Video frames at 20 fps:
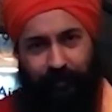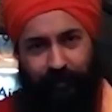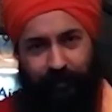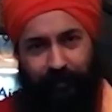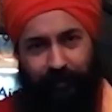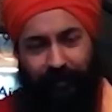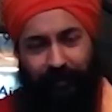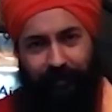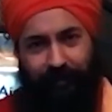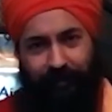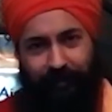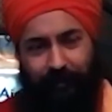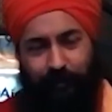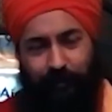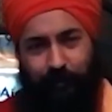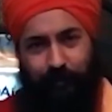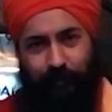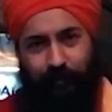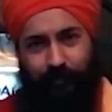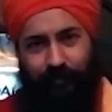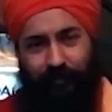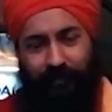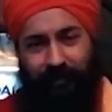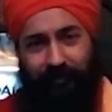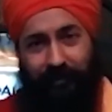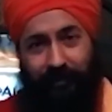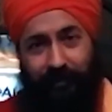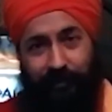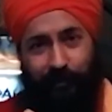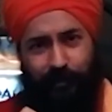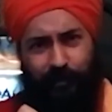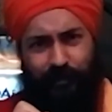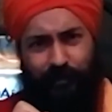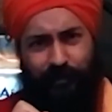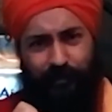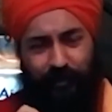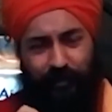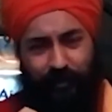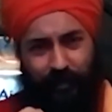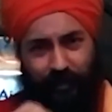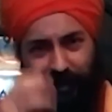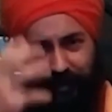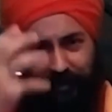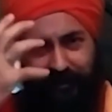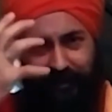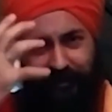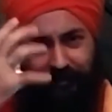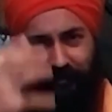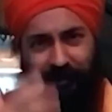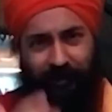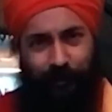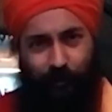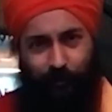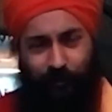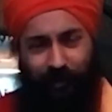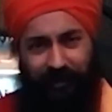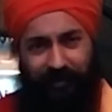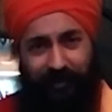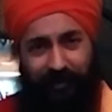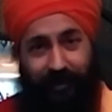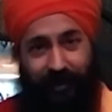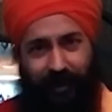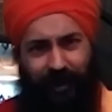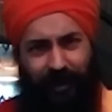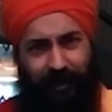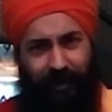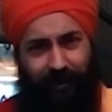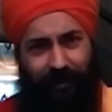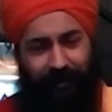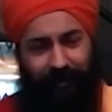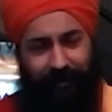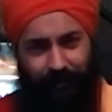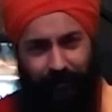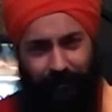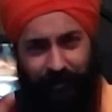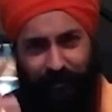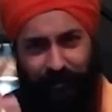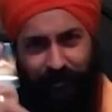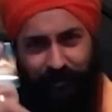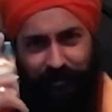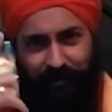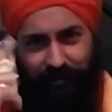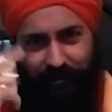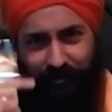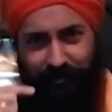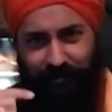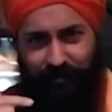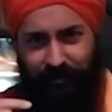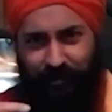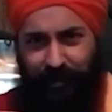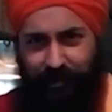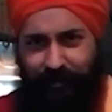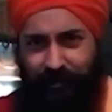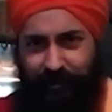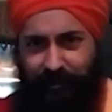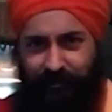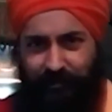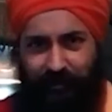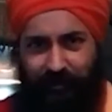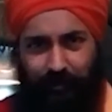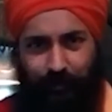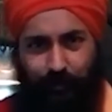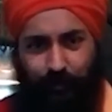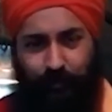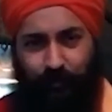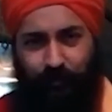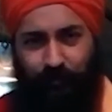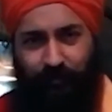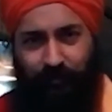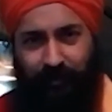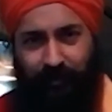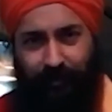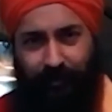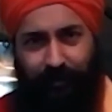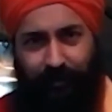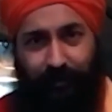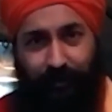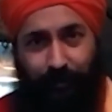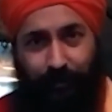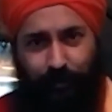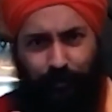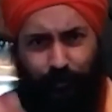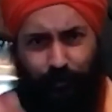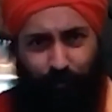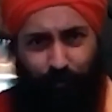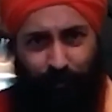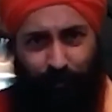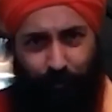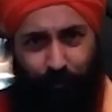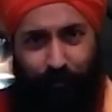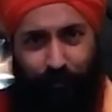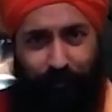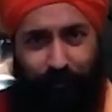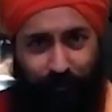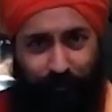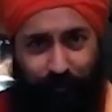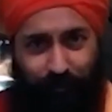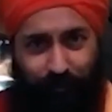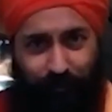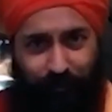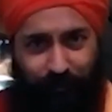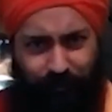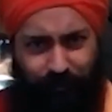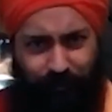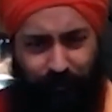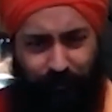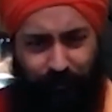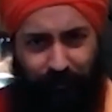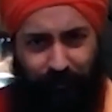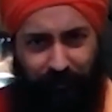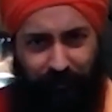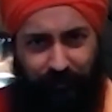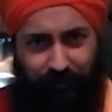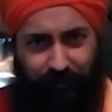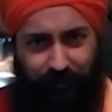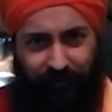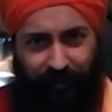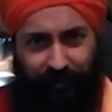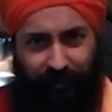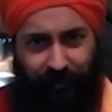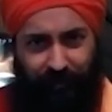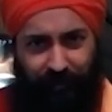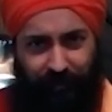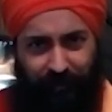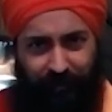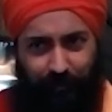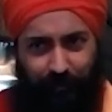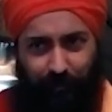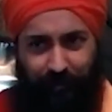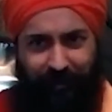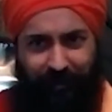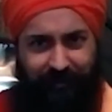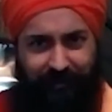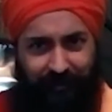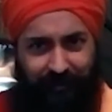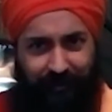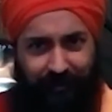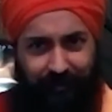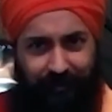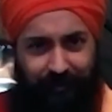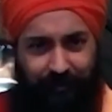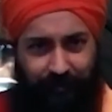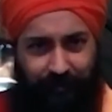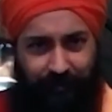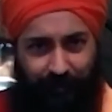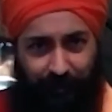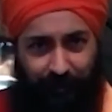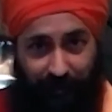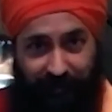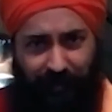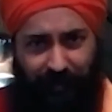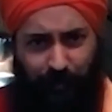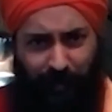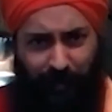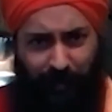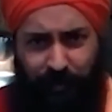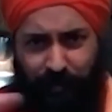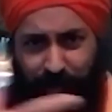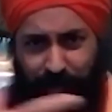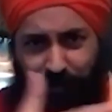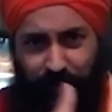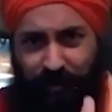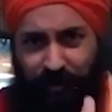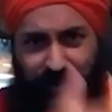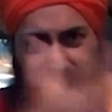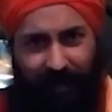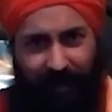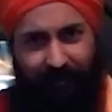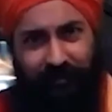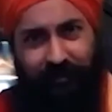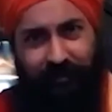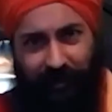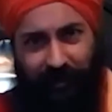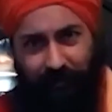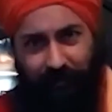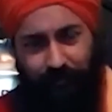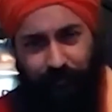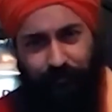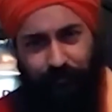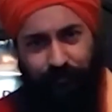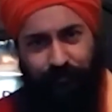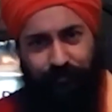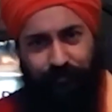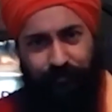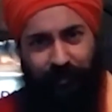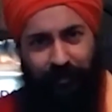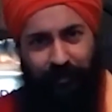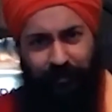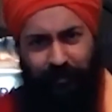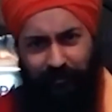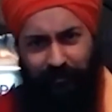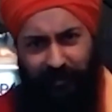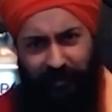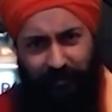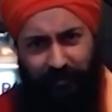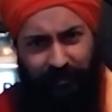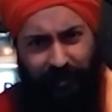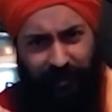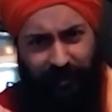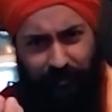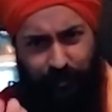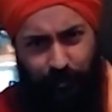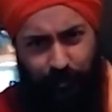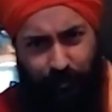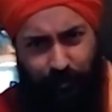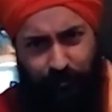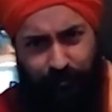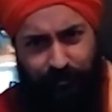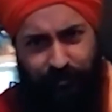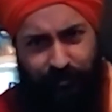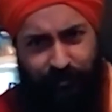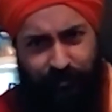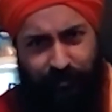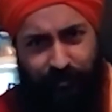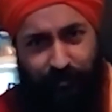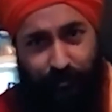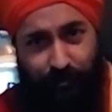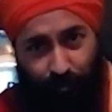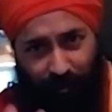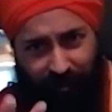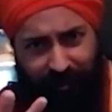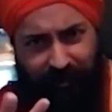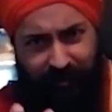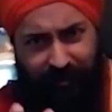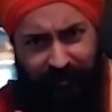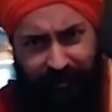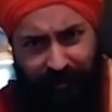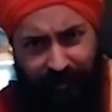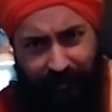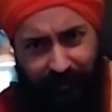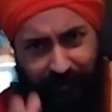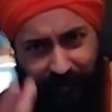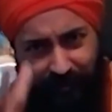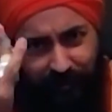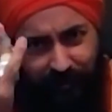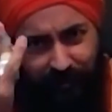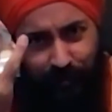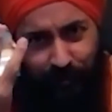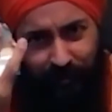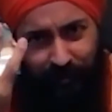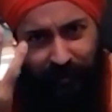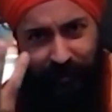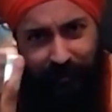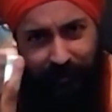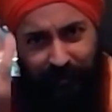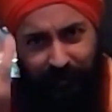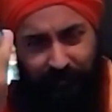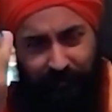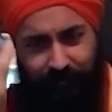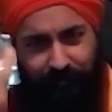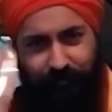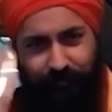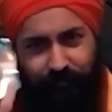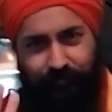And uh, this is collectively known as Kala. And let me just share this with you uh, before we go into, you know, uh, Mother Earth. And as I mentioned, she's everywhere. You know, when the flower blooms, why is that? There's Kundalini.